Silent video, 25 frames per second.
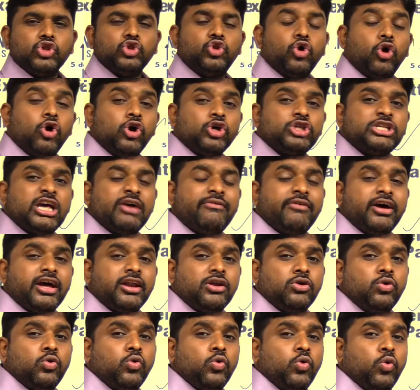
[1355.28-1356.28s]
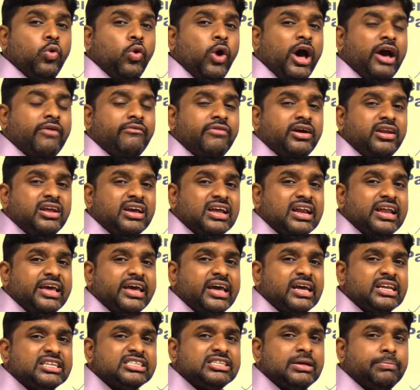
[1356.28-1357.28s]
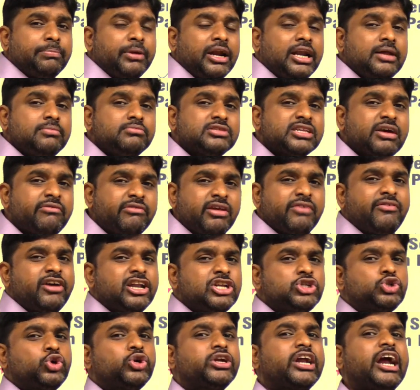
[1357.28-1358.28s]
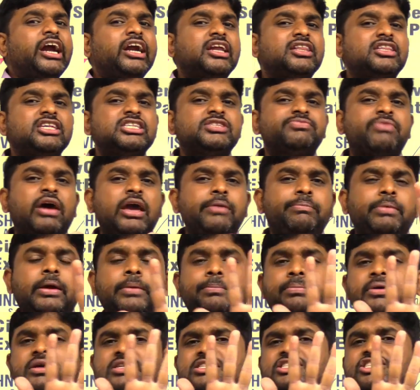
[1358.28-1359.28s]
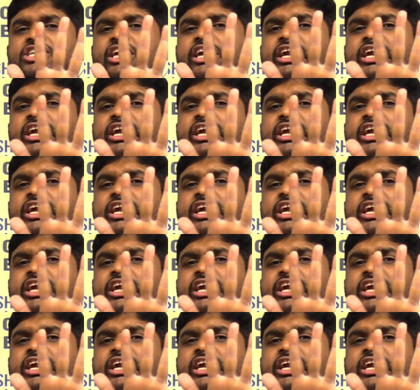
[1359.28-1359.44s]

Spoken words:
Whoever clears the prelims, everyone should write these 5 papers.